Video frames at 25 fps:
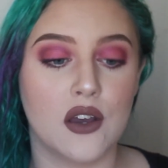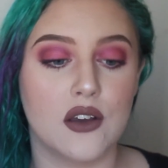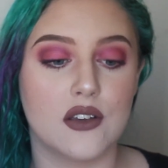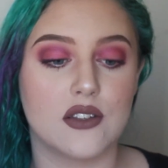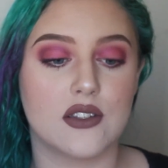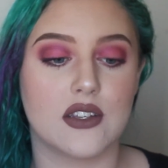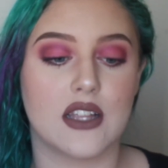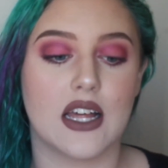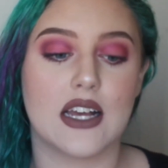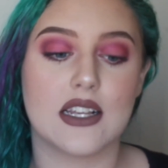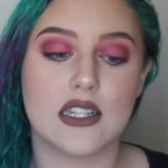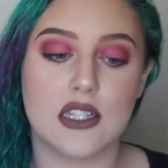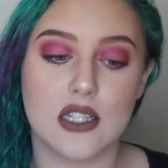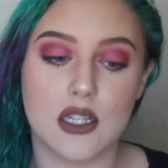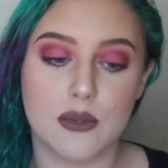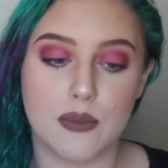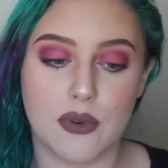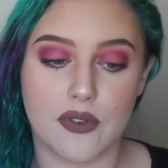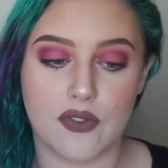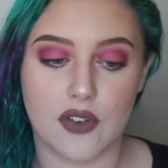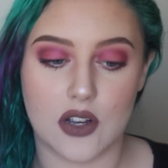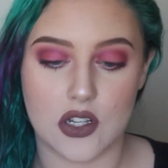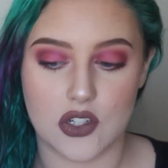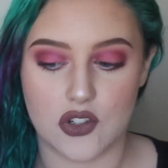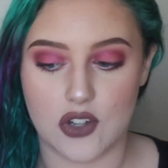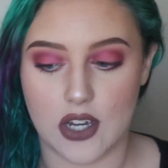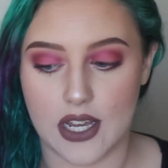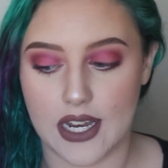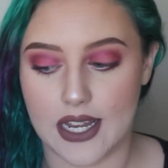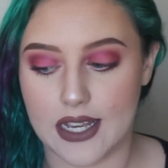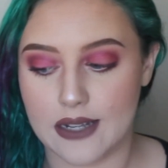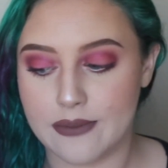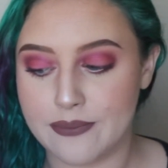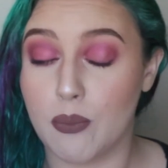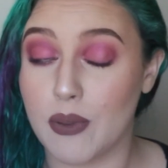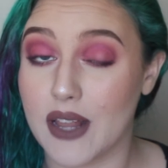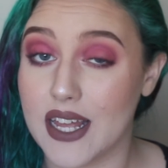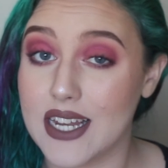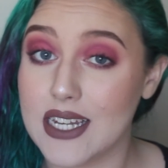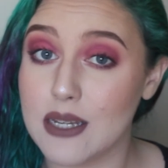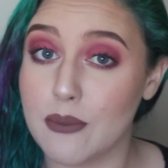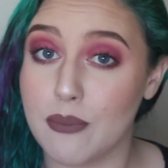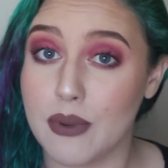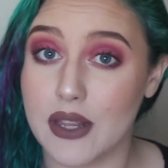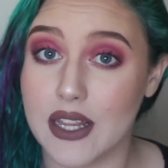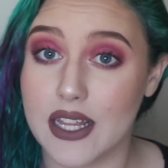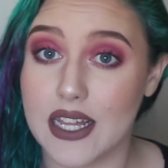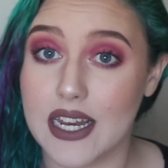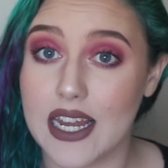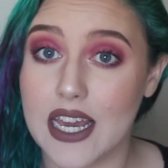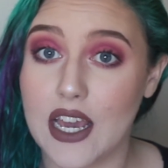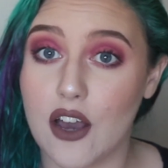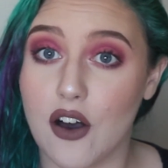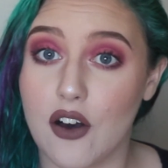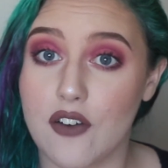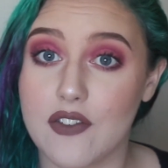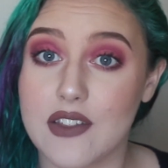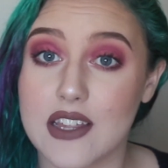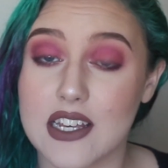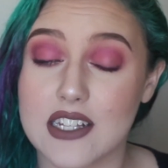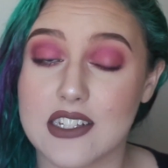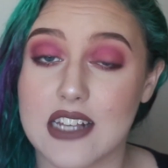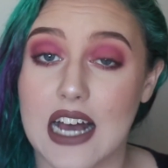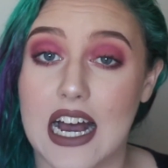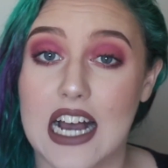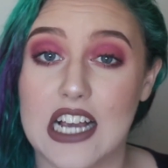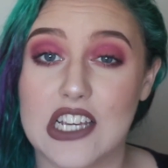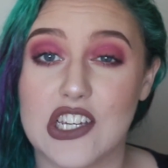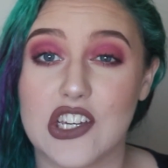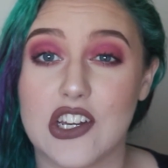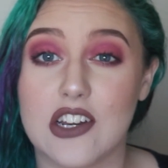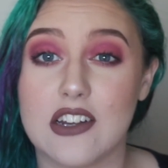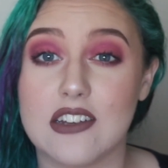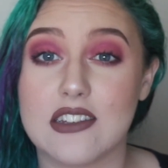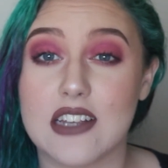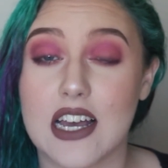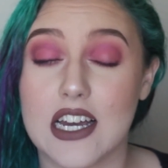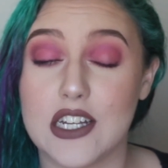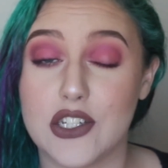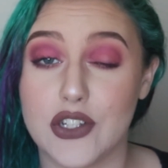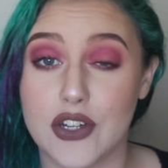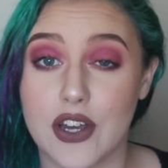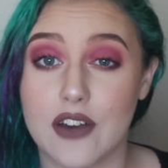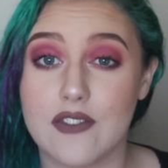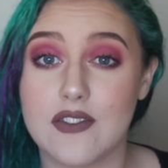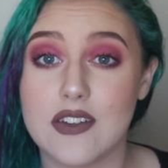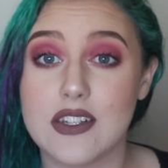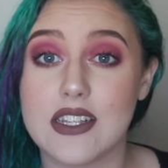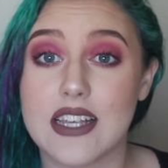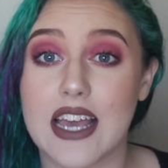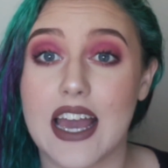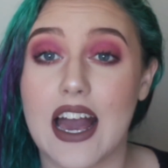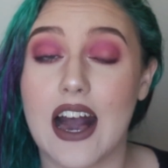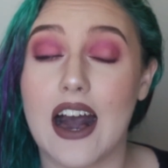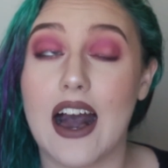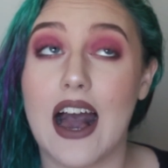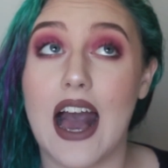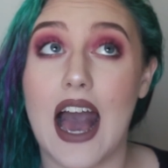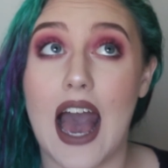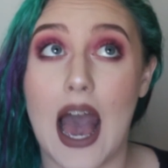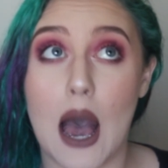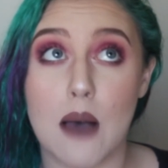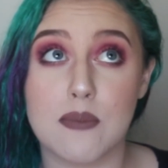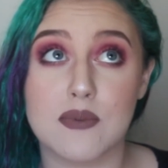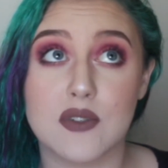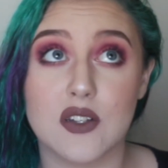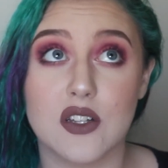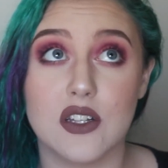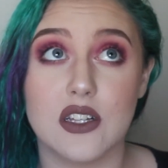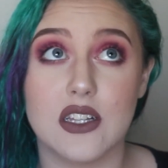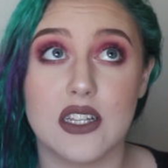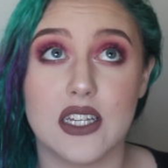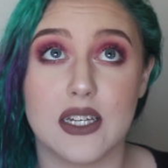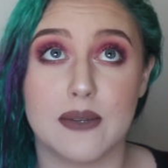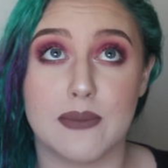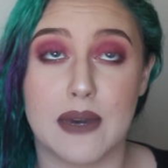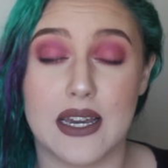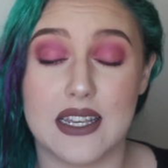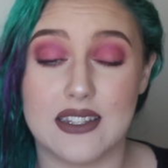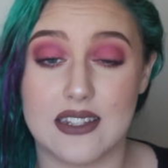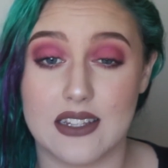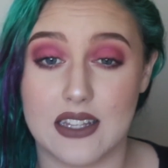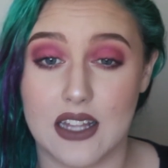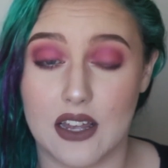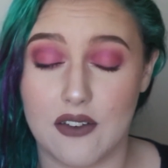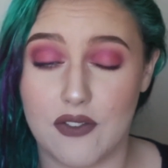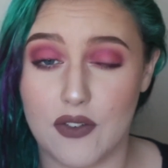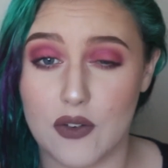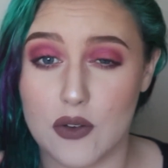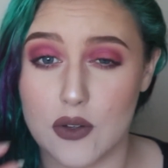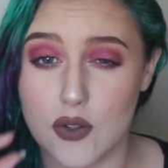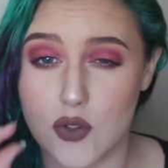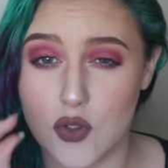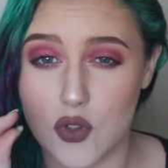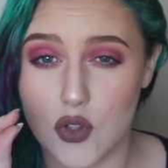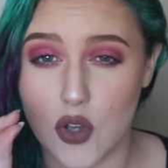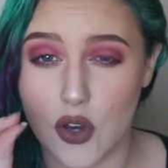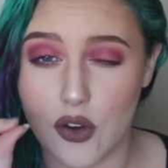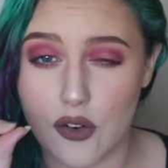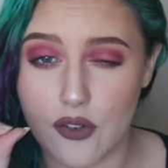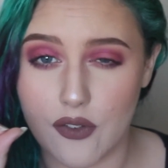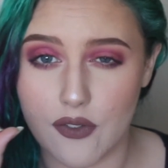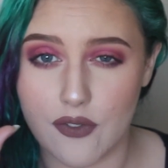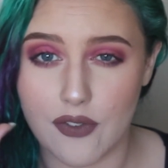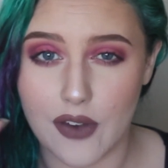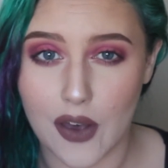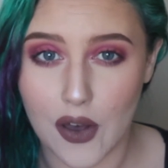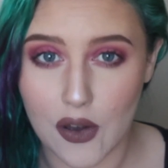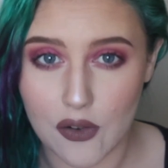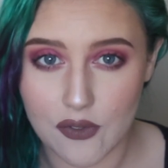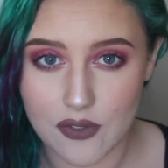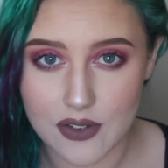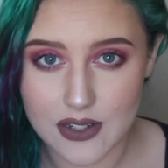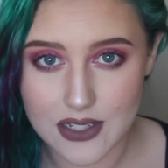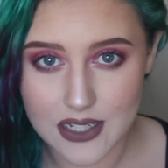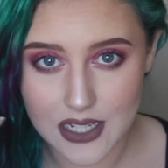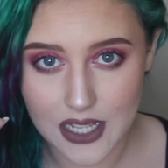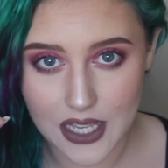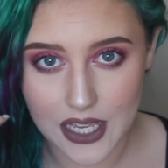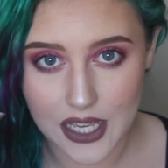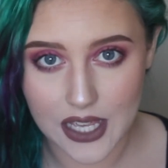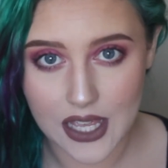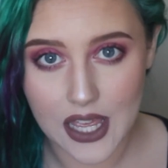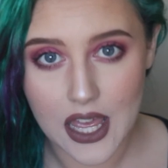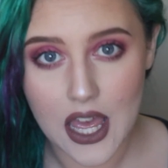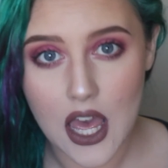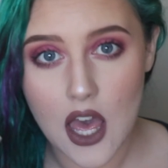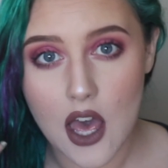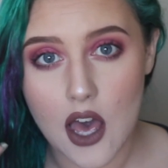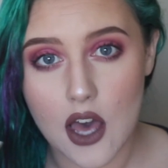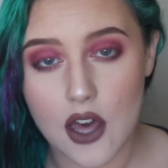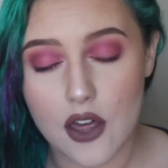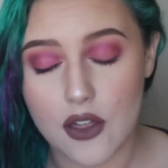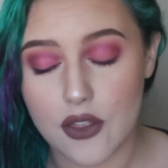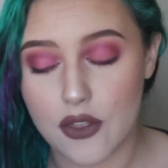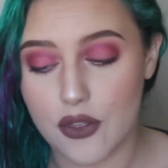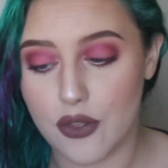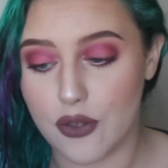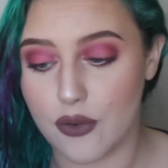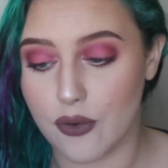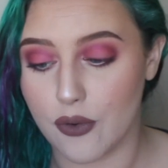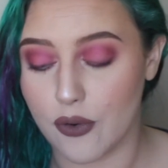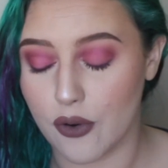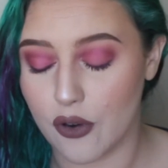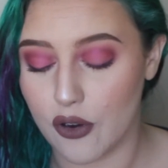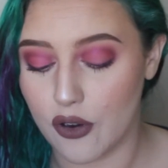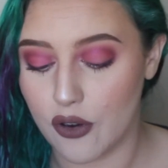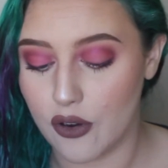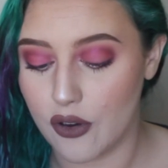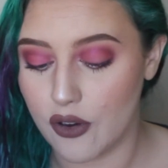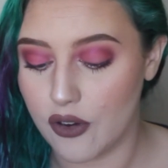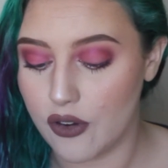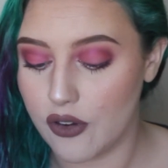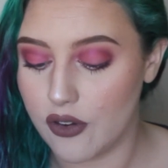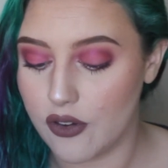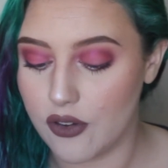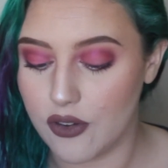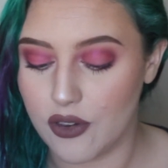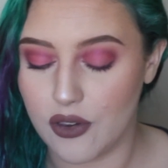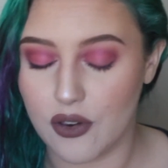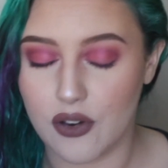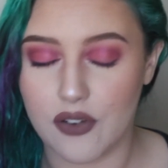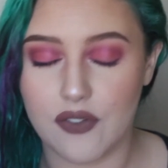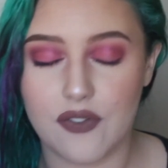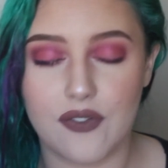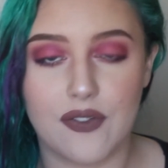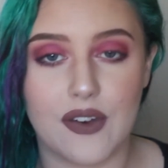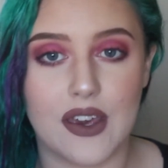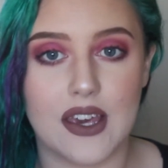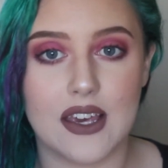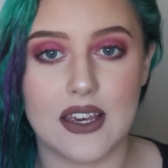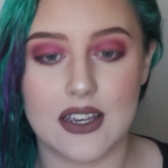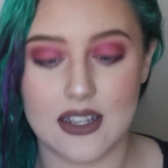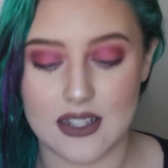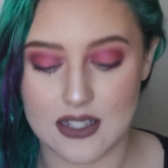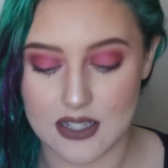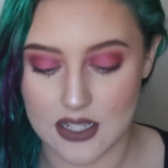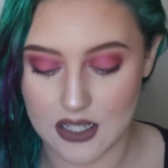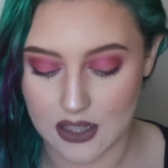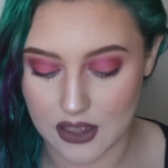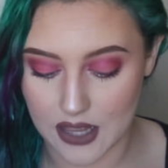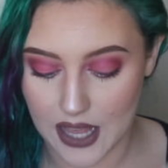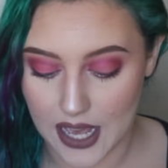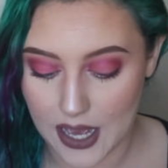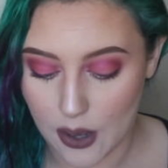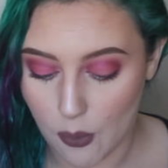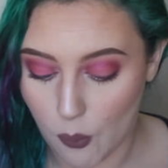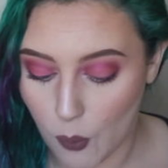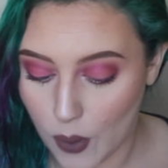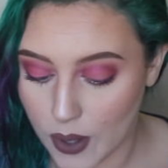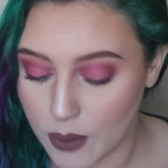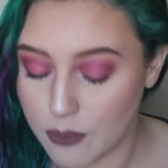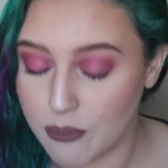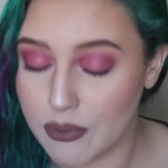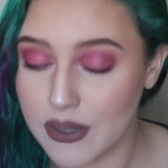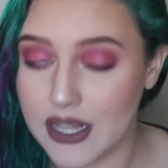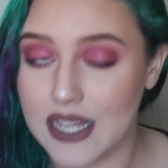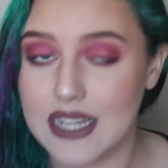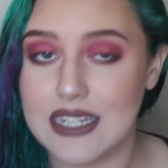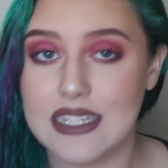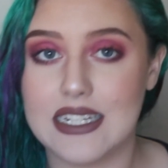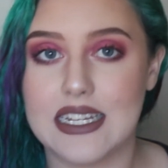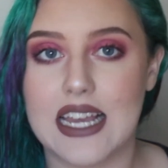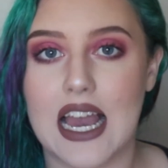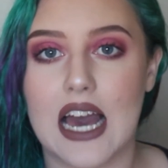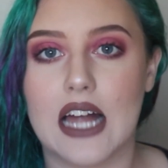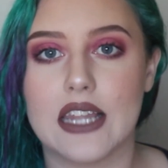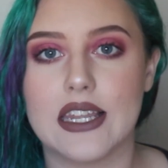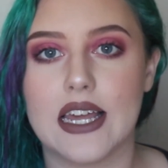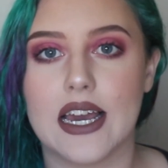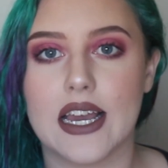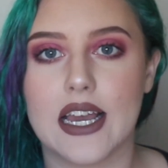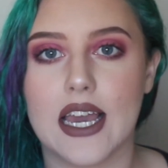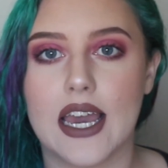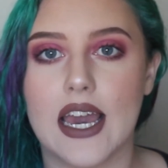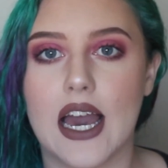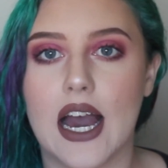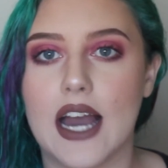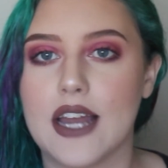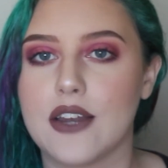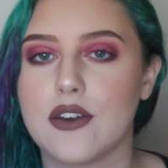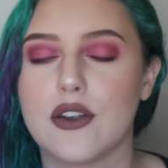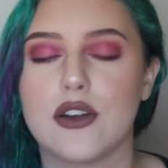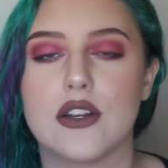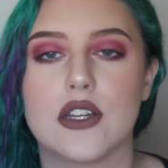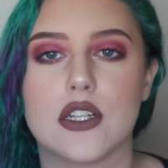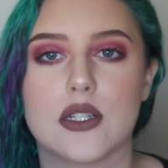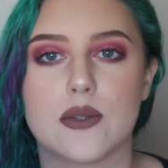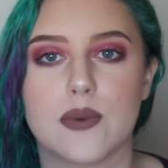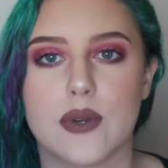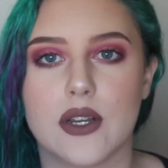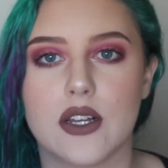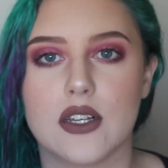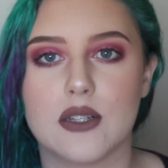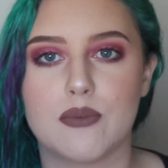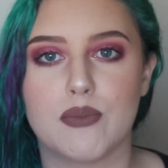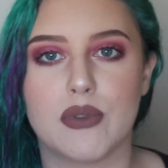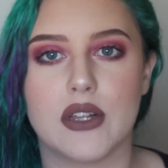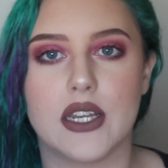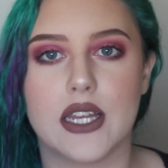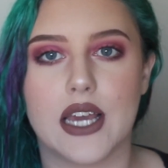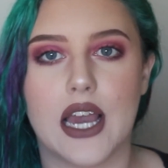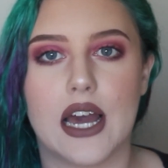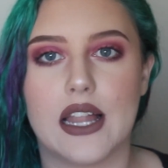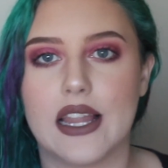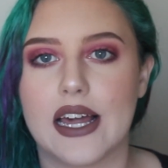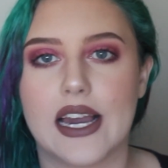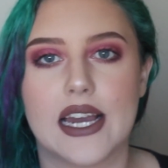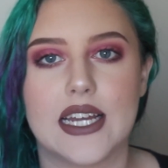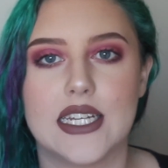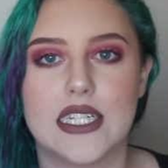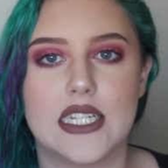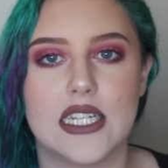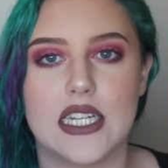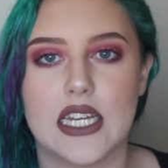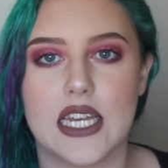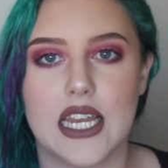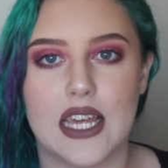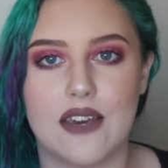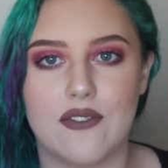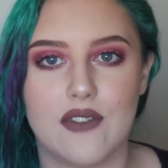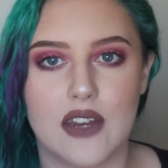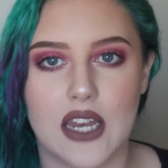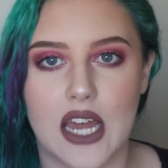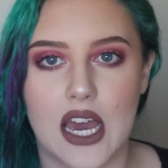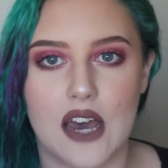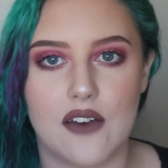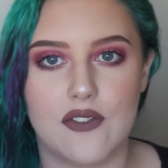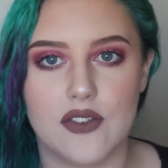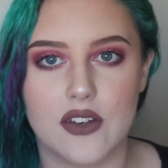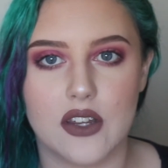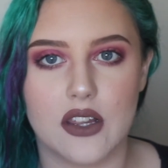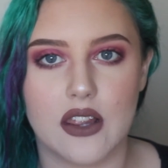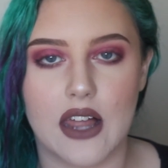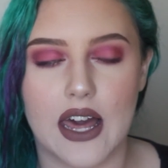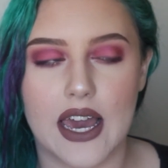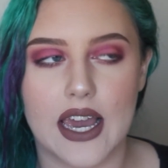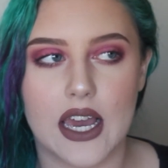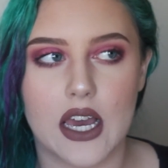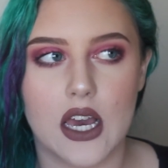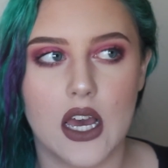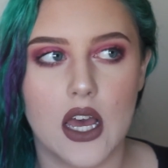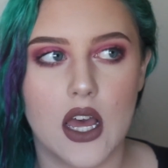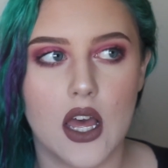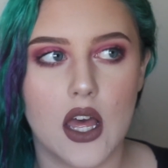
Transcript: So that's a little bit frustrating. Blendability of these eyeshadows, I do have to say, are absolutely amazing. They feel so velvety through your fingers, and like when blending out, like I noticed when I was blending out, like I didn't even have to like